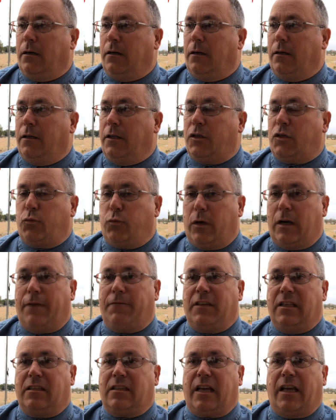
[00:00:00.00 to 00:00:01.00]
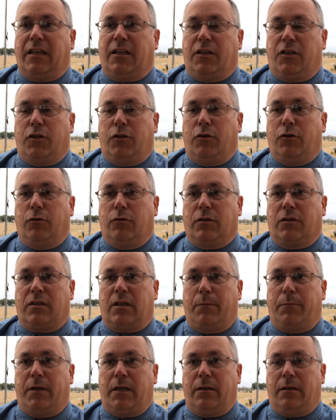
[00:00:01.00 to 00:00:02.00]
this is what I've decided to do. If
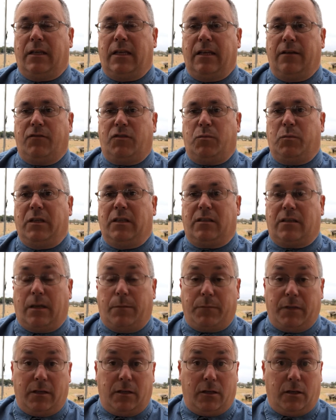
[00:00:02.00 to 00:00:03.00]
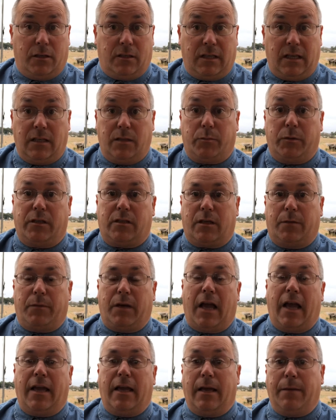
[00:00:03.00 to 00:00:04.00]
somebody gives me something, sends me something,
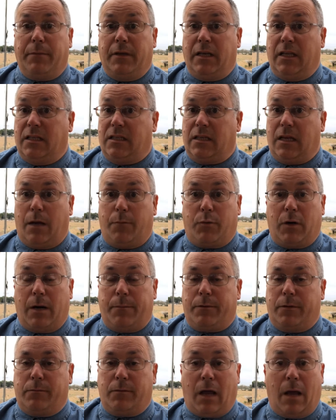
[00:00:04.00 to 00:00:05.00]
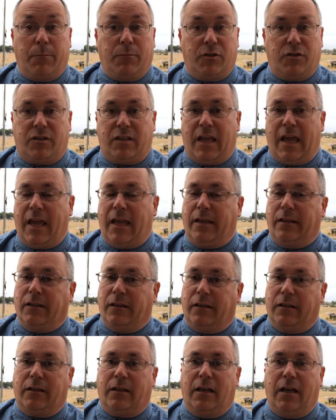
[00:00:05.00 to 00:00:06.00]
and it's not proper, I'm going to say, hey,
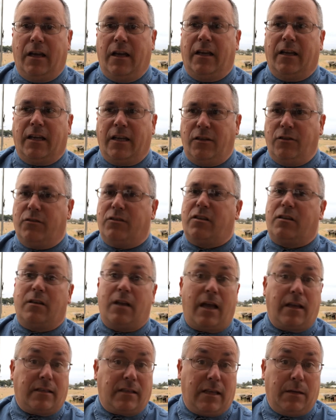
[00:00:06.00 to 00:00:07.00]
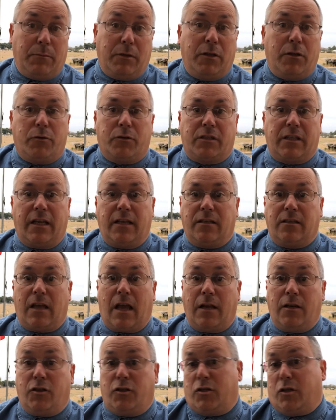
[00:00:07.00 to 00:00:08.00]
look, can you not send me those things?
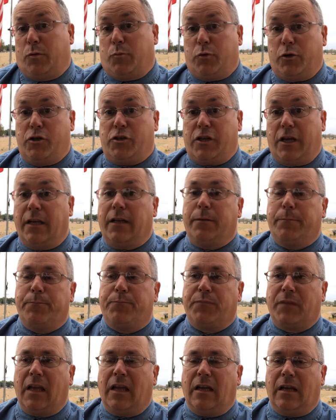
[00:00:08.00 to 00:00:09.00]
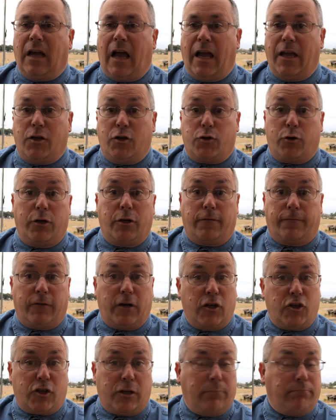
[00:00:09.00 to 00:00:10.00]
I just appreciate it. I enjoy your
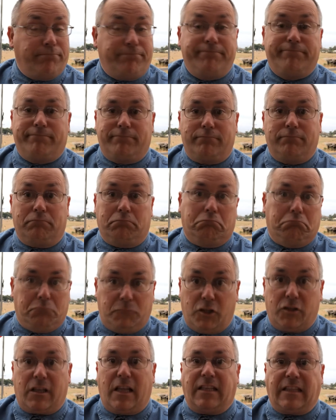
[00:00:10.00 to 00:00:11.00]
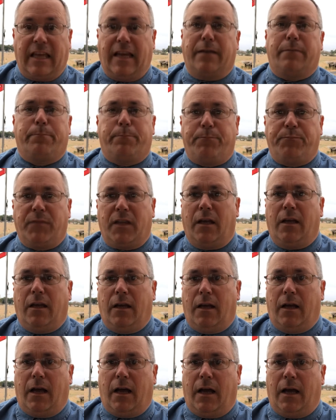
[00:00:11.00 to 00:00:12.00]
friendship. Just like that.
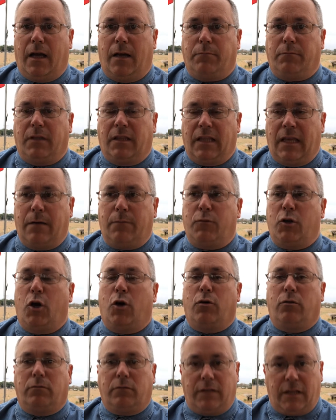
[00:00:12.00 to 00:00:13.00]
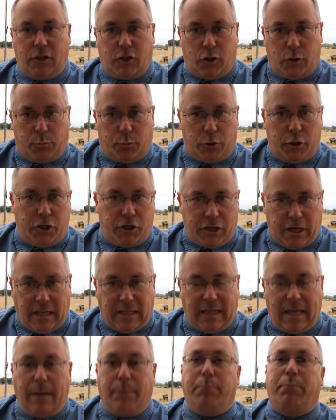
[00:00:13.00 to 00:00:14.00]
Let them know that you appreciate
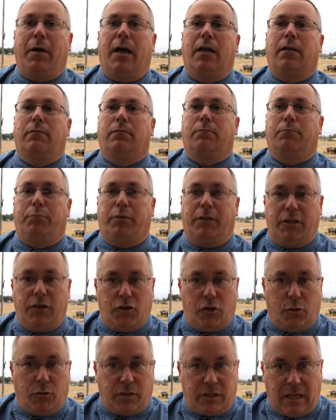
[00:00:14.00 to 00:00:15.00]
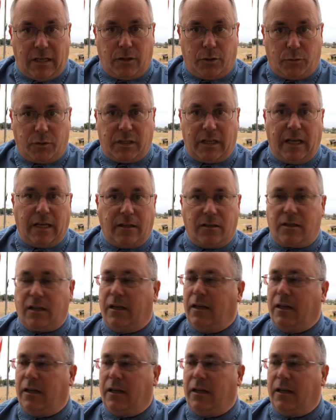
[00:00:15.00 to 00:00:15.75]
them, but please don't send those things.